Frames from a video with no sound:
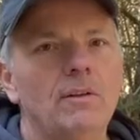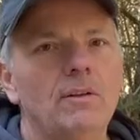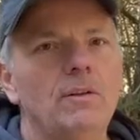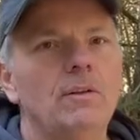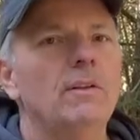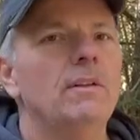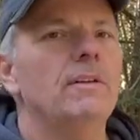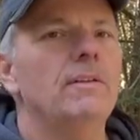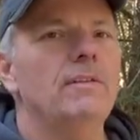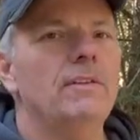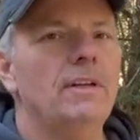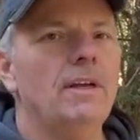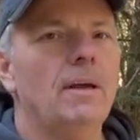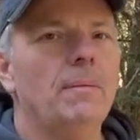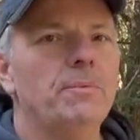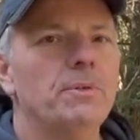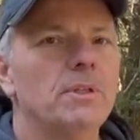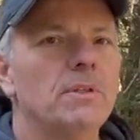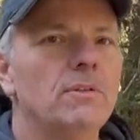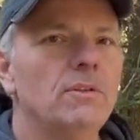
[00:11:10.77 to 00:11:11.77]
do they have the
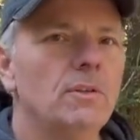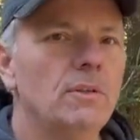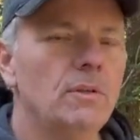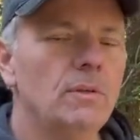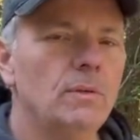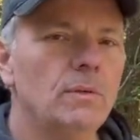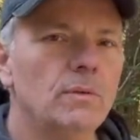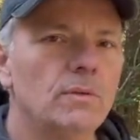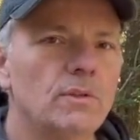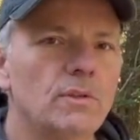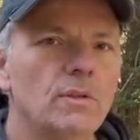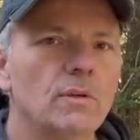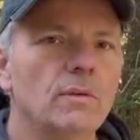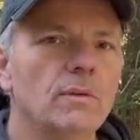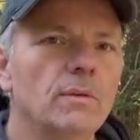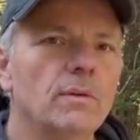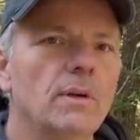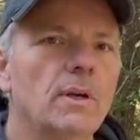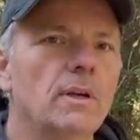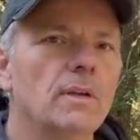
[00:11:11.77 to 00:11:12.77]
option to use
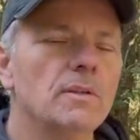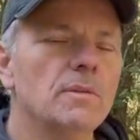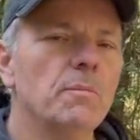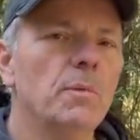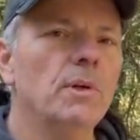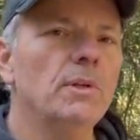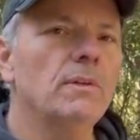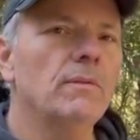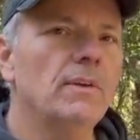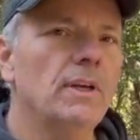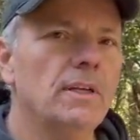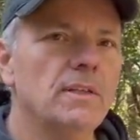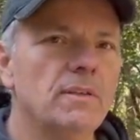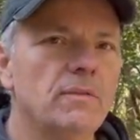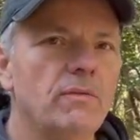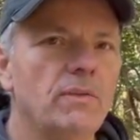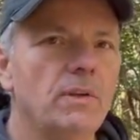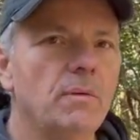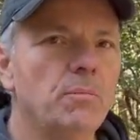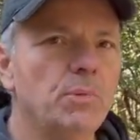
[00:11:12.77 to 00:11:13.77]
your smart device
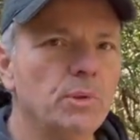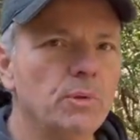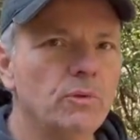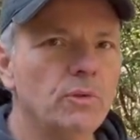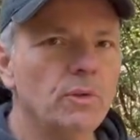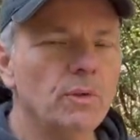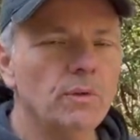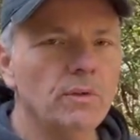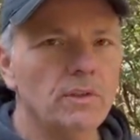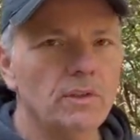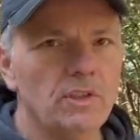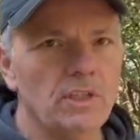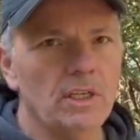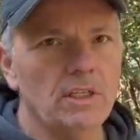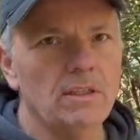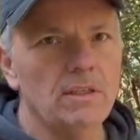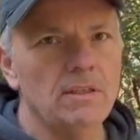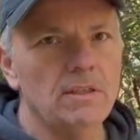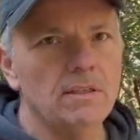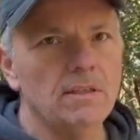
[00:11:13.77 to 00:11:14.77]
via Bluetooth to check
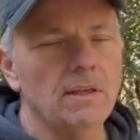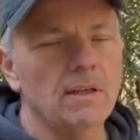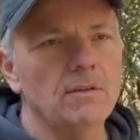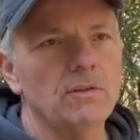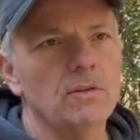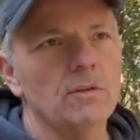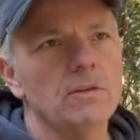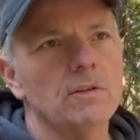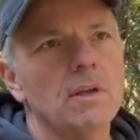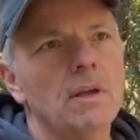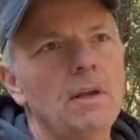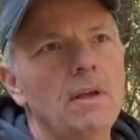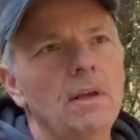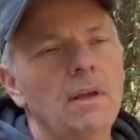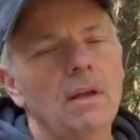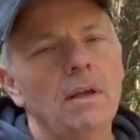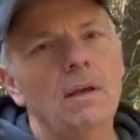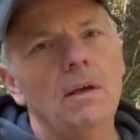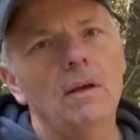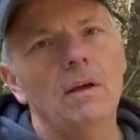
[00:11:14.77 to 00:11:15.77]
these sensors,
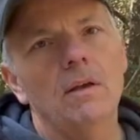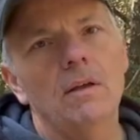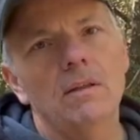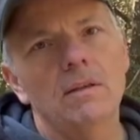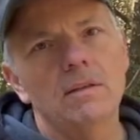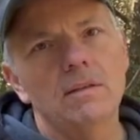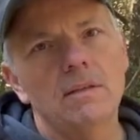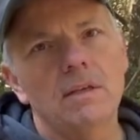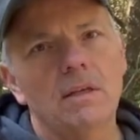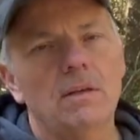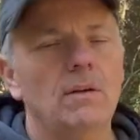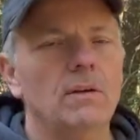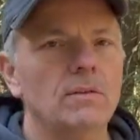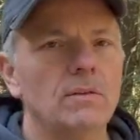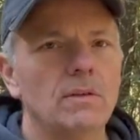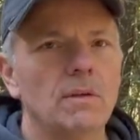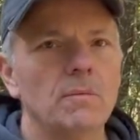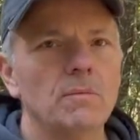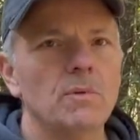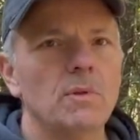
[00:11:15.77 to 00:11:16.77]
this kit also
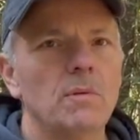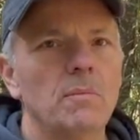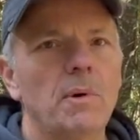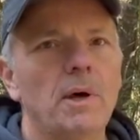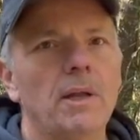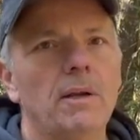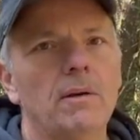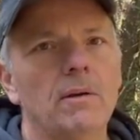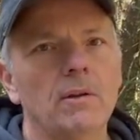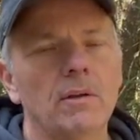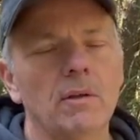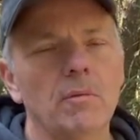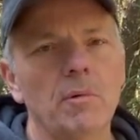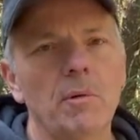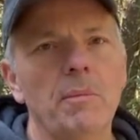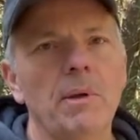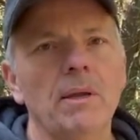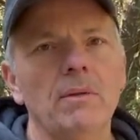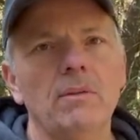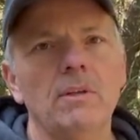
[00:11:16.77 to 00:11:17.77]
comes with a monitor that can be
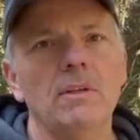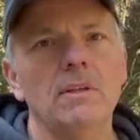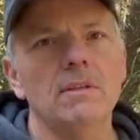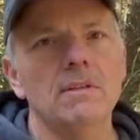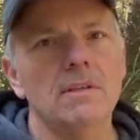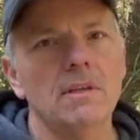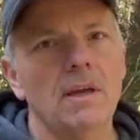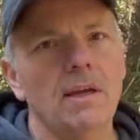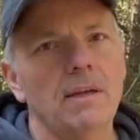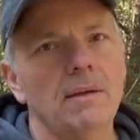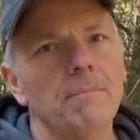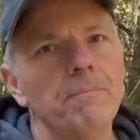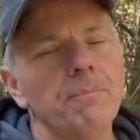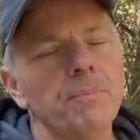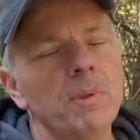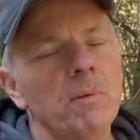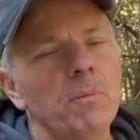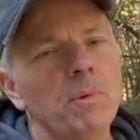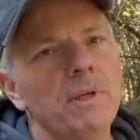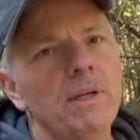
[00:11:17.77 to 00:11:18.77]
mounted inside,
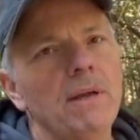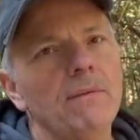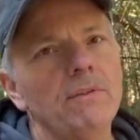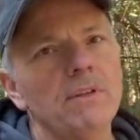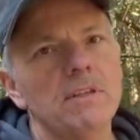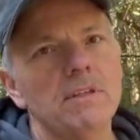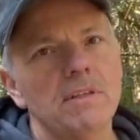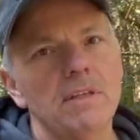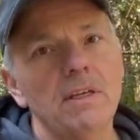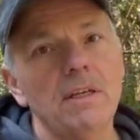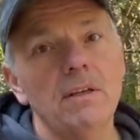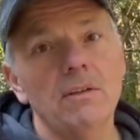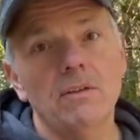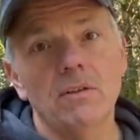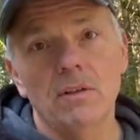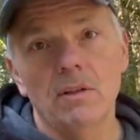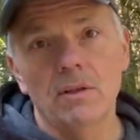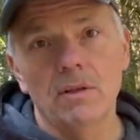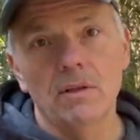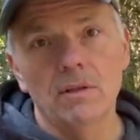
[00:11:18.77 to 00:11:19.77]
but you have to sync it to
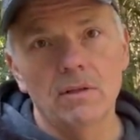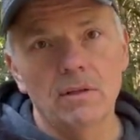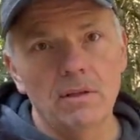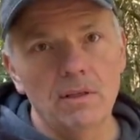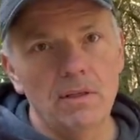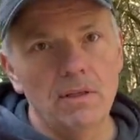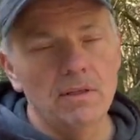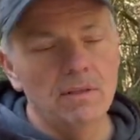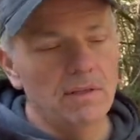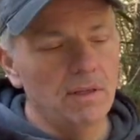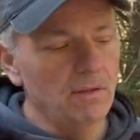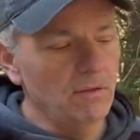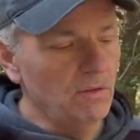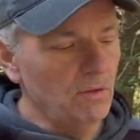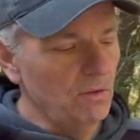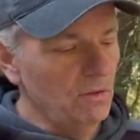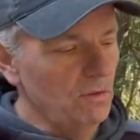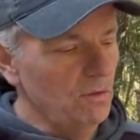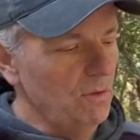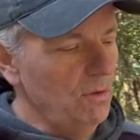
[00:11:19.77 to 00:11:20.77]
the
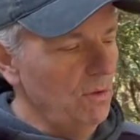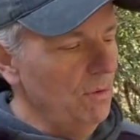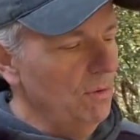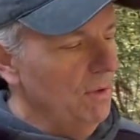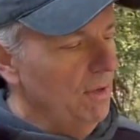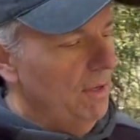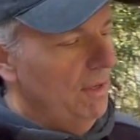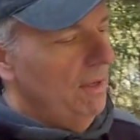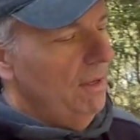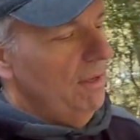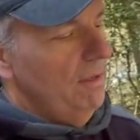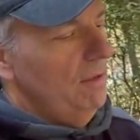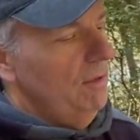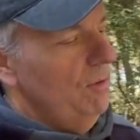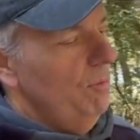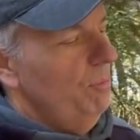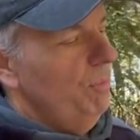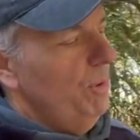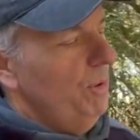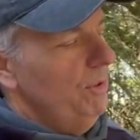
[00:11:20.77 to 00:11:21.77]
sensors. So you
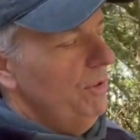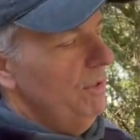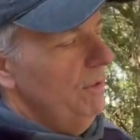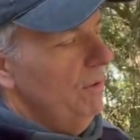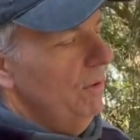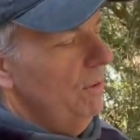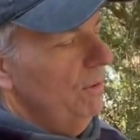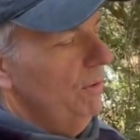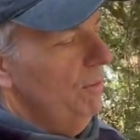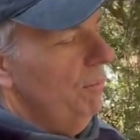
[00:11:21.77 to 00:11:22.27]
push and hold the